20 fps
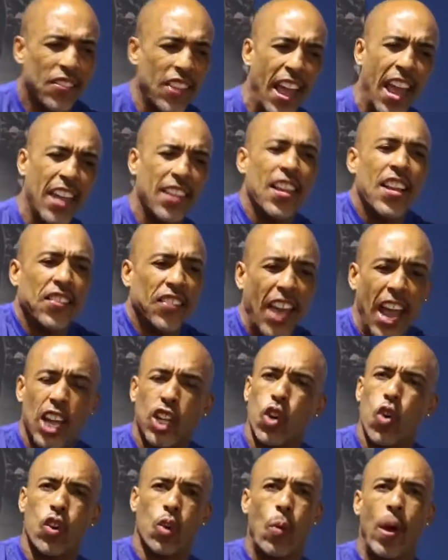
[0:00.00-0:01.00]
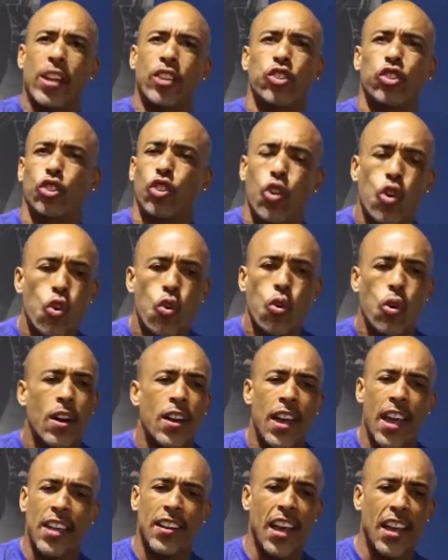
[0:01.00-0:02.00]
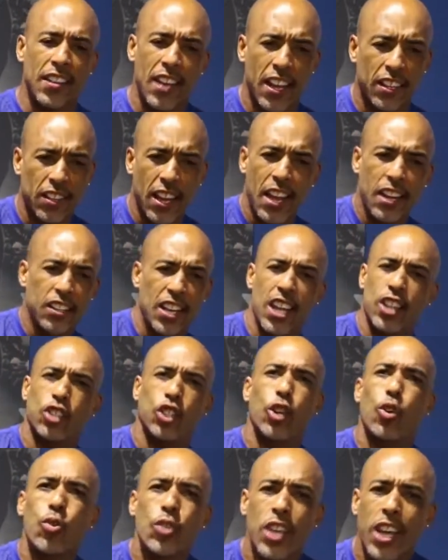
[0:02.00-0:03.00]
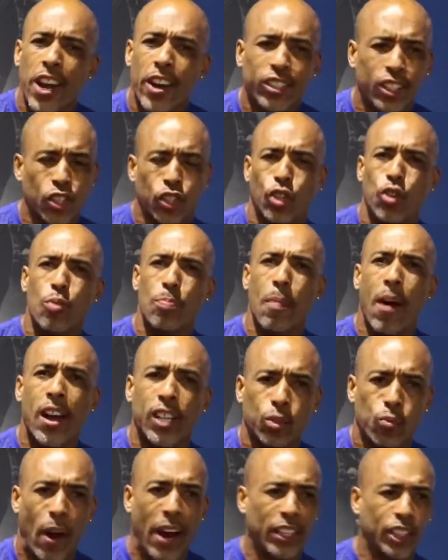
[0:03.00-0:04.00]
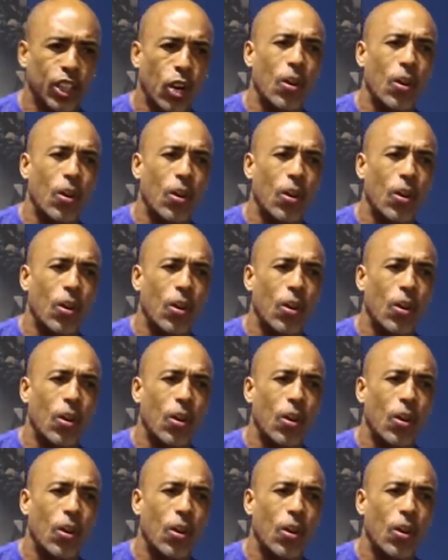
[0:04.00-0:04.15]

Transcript: They ain't going away to school in 2 years and 2 months, right?